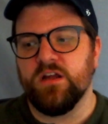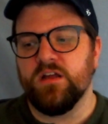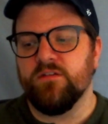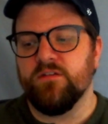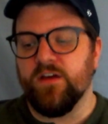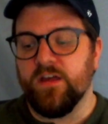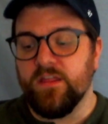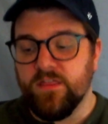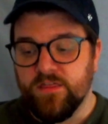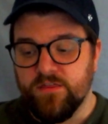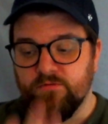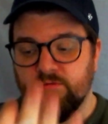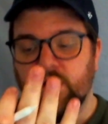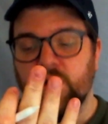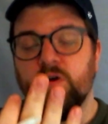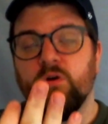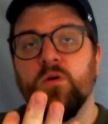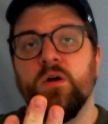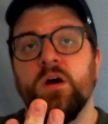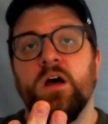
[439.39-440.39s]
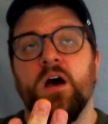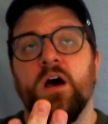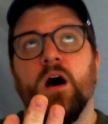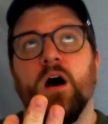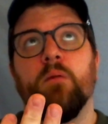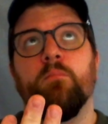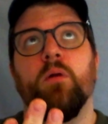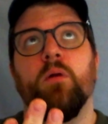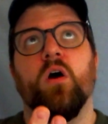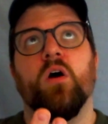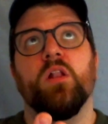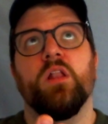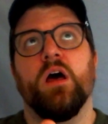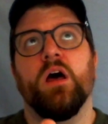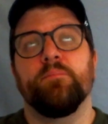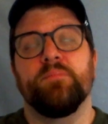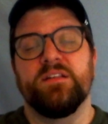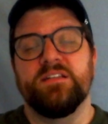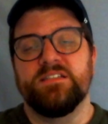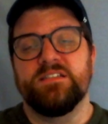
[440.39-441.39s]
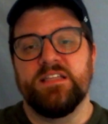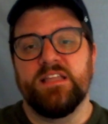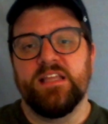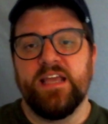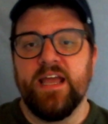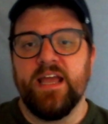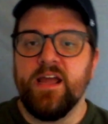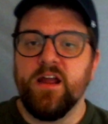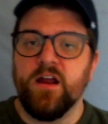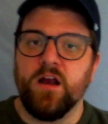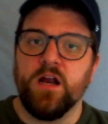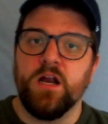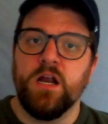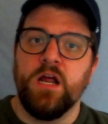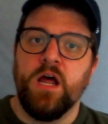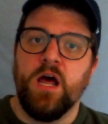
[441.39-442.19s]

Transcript: if I throw a ball up into the air,